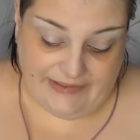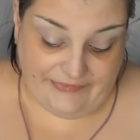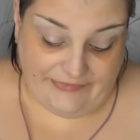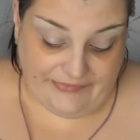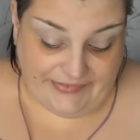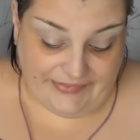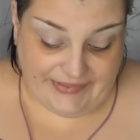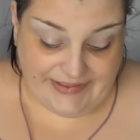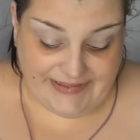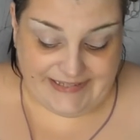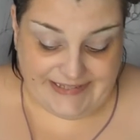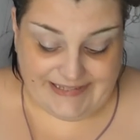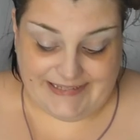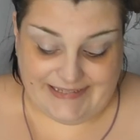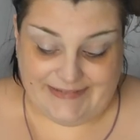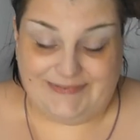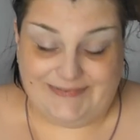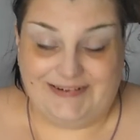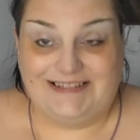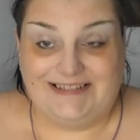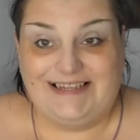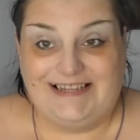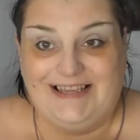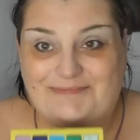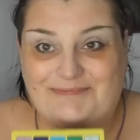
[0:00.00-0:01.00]
this is
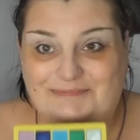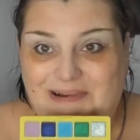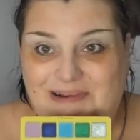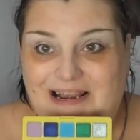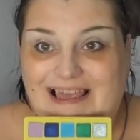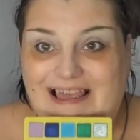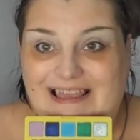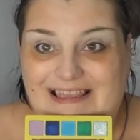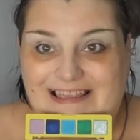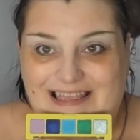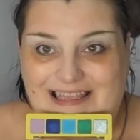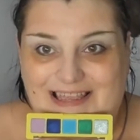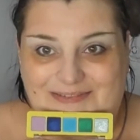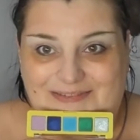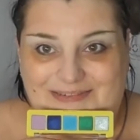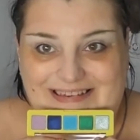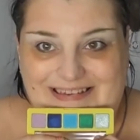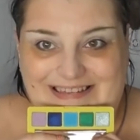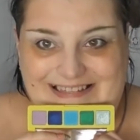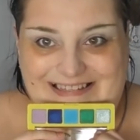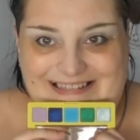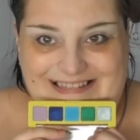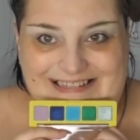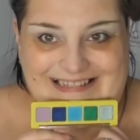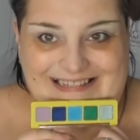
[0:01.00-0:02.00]
what I'm playing
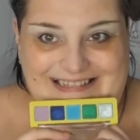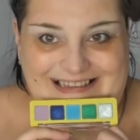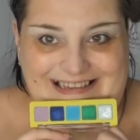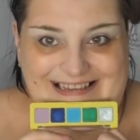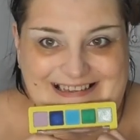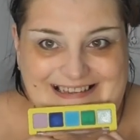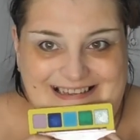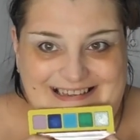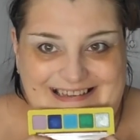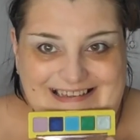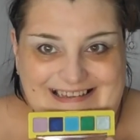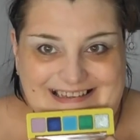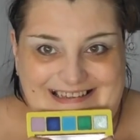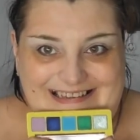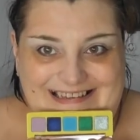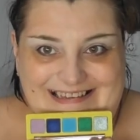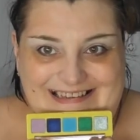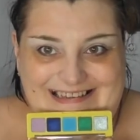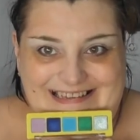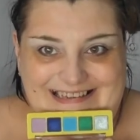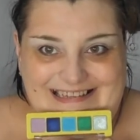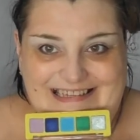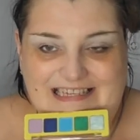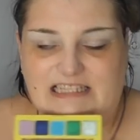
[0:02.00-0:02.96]
with today.